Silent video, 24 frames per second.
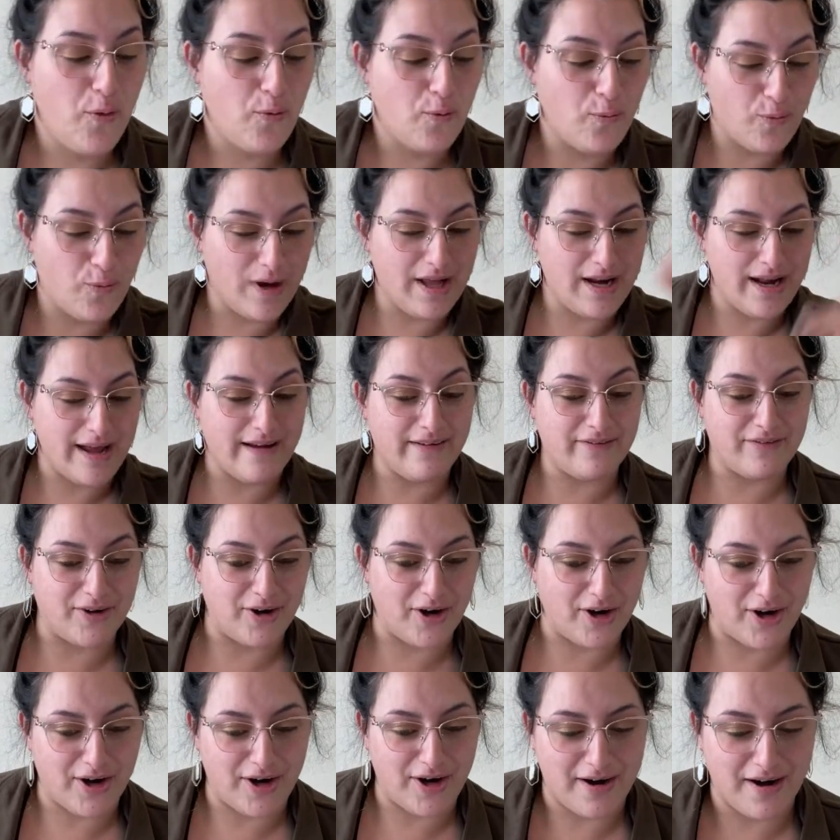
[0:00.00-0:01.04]

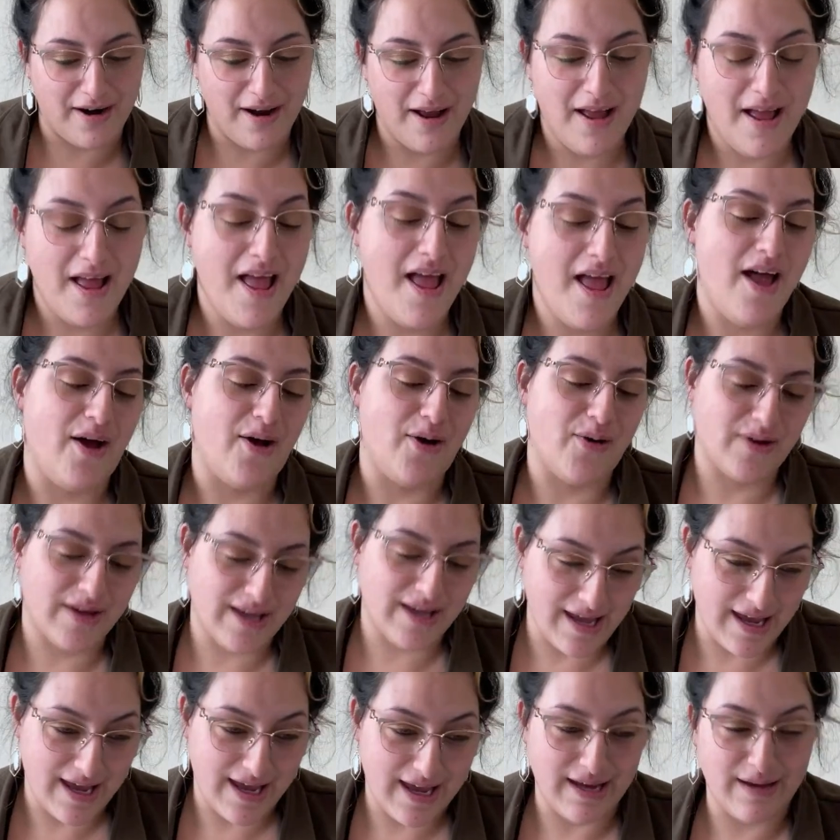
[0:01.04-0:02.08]
Whatever.
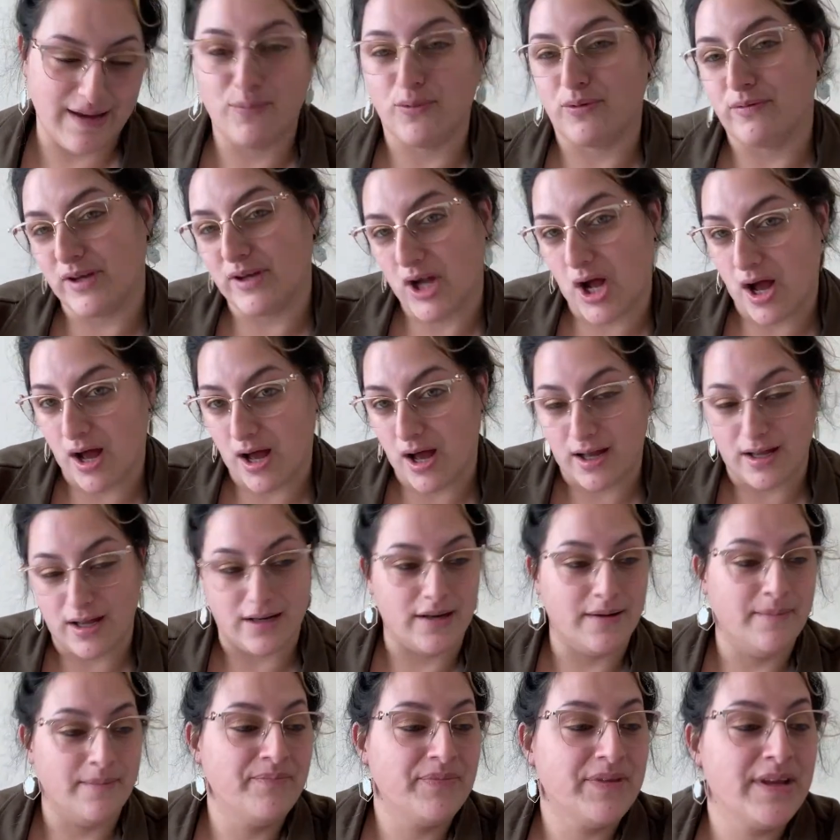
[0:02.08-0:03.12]
Okay, moving
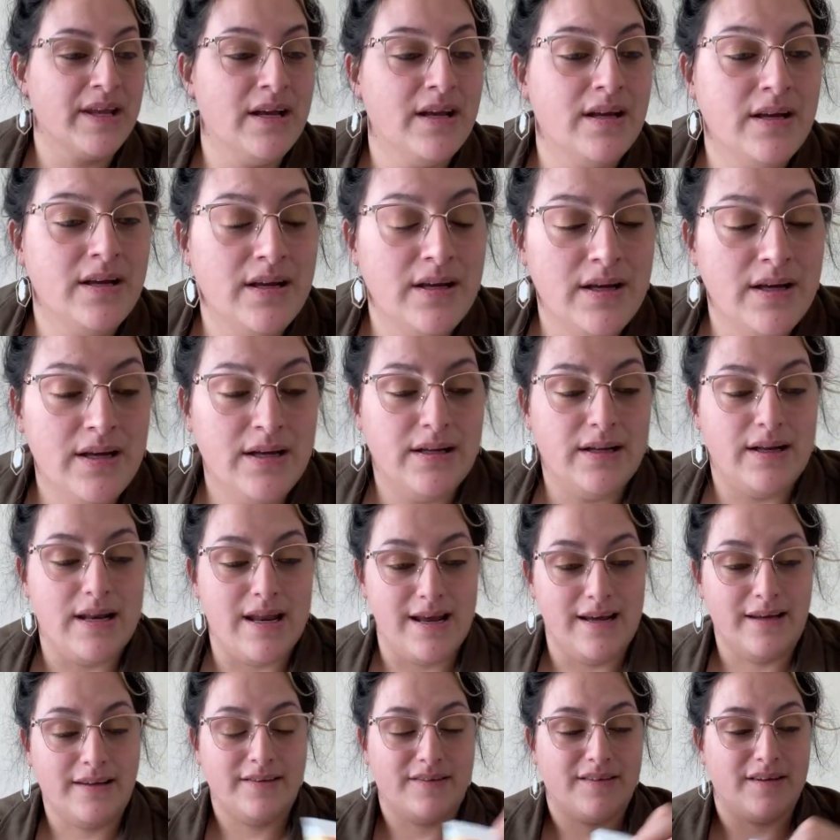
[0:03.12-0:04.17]
on.
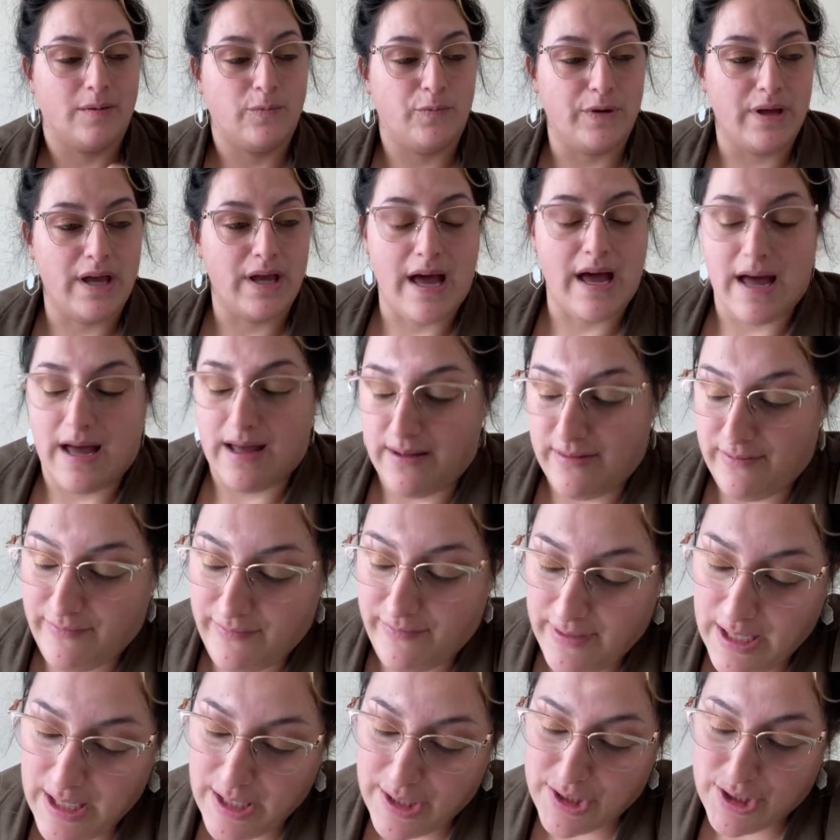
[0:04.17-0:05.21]
Next up, we have
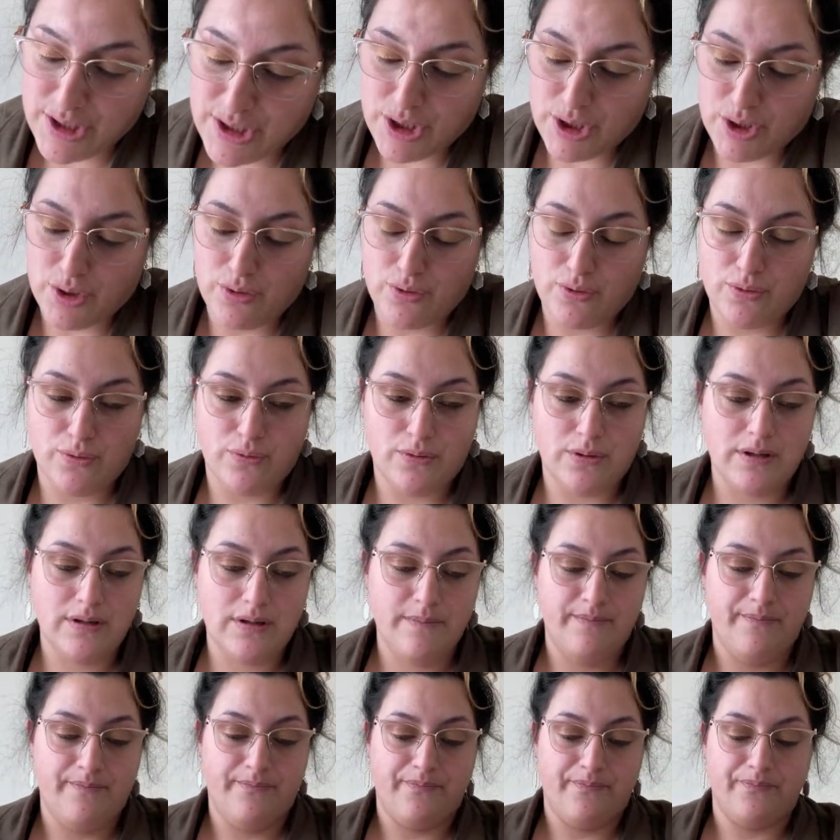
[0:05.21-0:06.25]
two
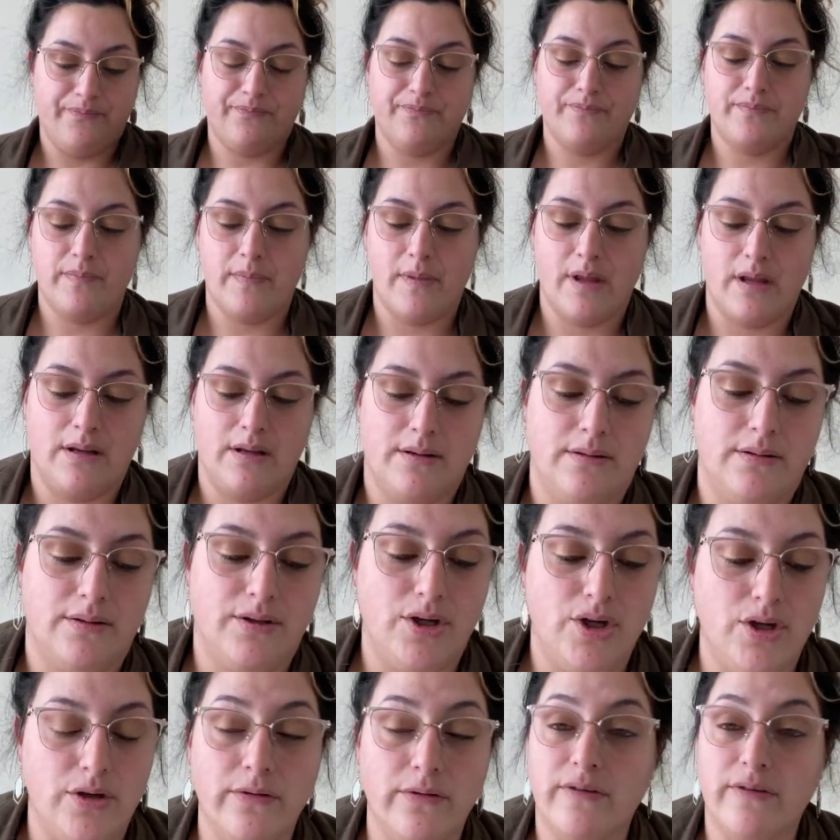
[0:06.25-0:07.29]

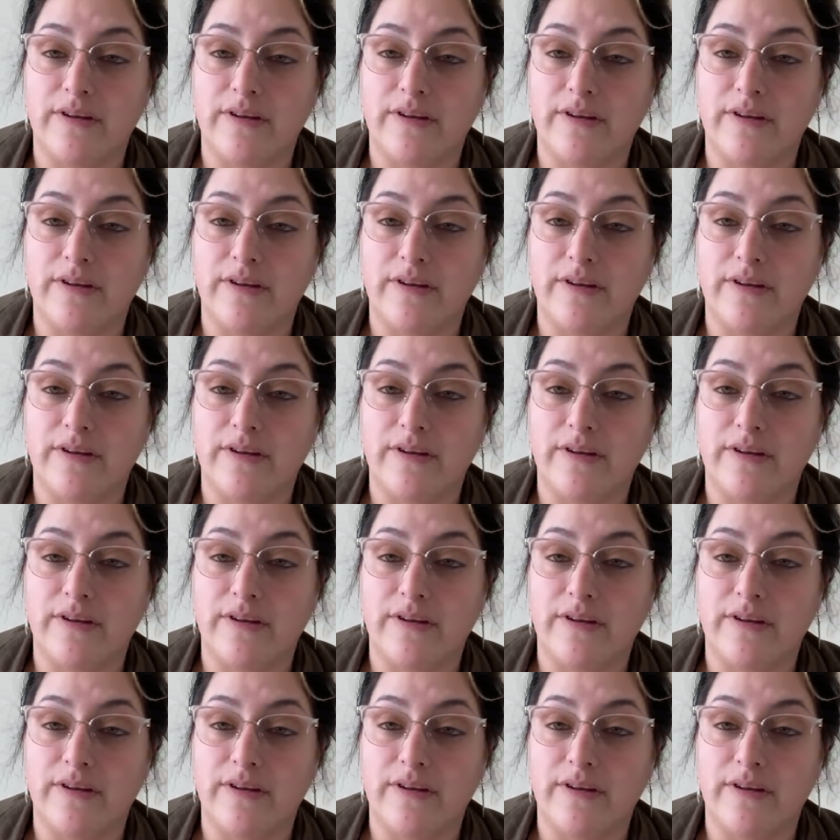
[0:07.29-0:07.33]
new